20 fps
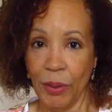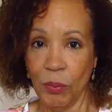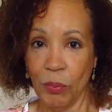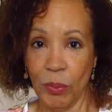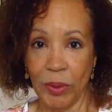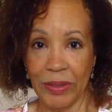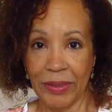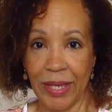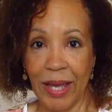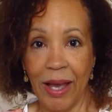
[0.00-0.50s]

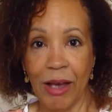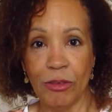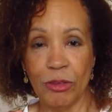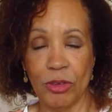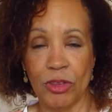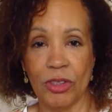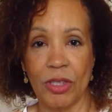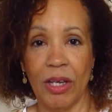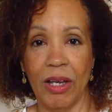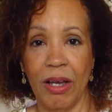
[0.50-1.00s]

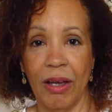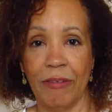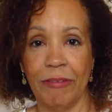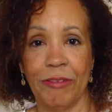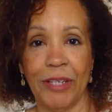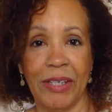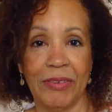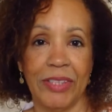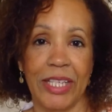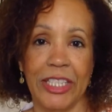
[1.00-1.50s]
without uh,
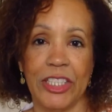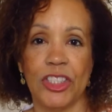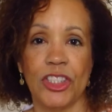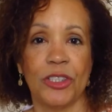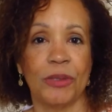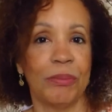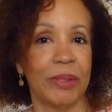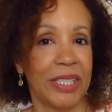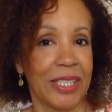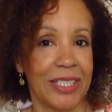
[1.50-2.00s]

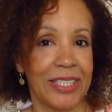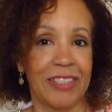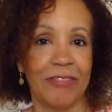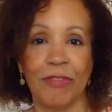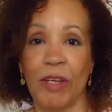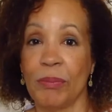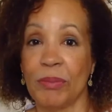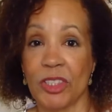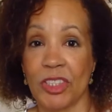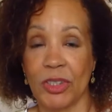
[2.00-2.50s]
foundation, because
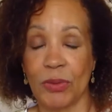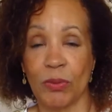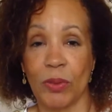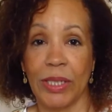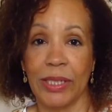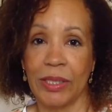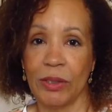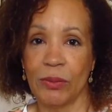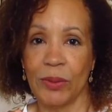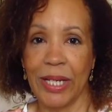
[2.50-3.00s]
if I'm just
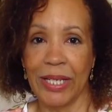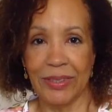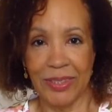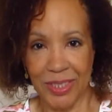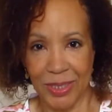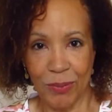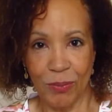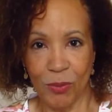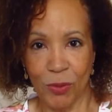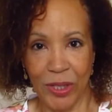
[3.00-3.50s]
running around
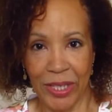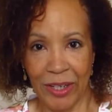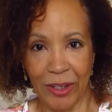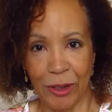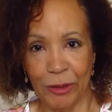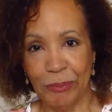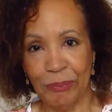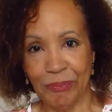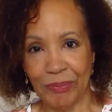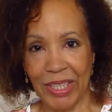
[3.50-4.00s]

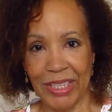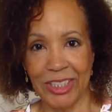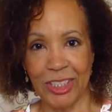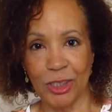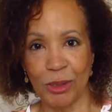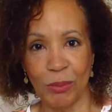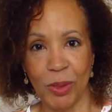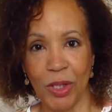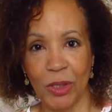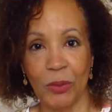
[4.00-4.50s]
somewhere, like
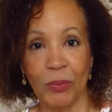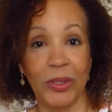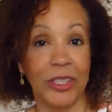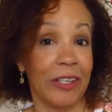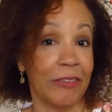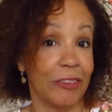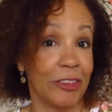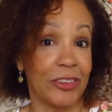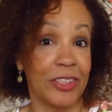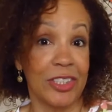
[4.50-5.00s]
to the mall or
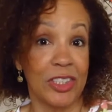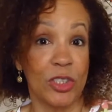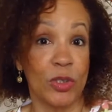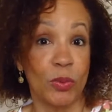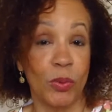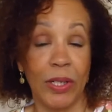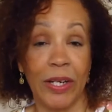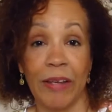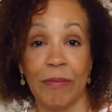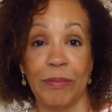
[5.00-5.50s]
whatever, this
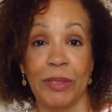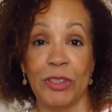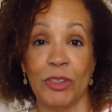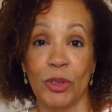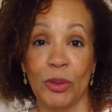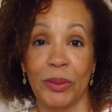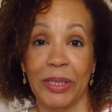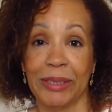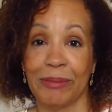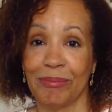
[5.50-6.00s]
is what I've been
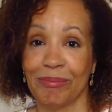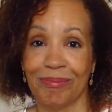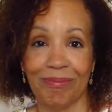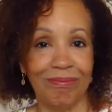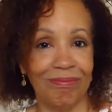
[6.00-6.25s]
doing.